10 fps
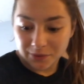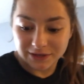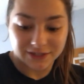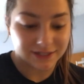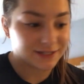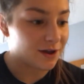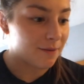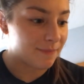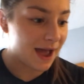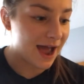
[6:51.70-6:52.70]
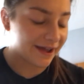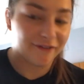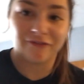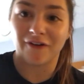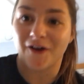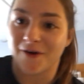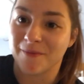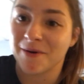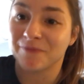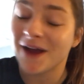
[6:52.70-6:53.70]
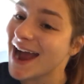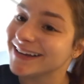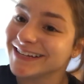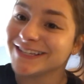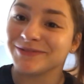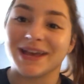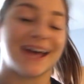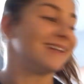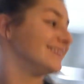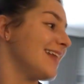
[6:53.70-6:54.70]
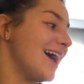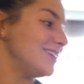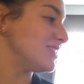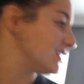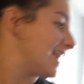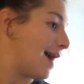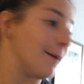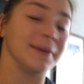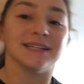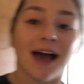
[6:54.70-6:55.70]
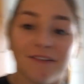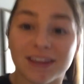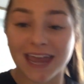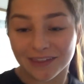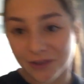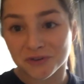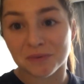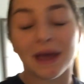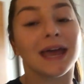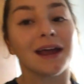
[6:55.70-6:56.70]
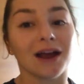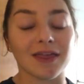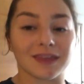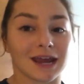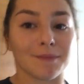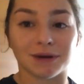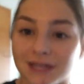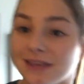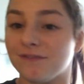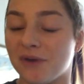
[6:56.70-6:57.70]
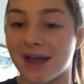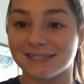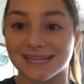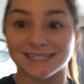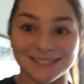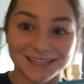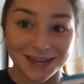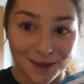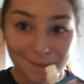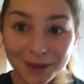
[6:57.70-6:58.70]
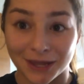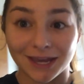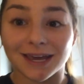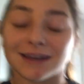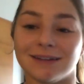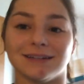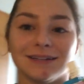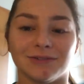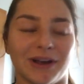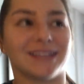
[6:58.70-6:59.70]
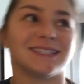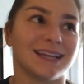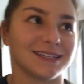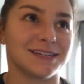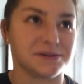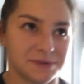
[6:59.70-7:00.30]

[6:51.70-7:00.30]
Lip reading: We just got back from practice. We had lunch. I'm about to have Caitlin go do my hair, and then I'm gonna give you guys a sneak peek. Well, I guess it's not a sneak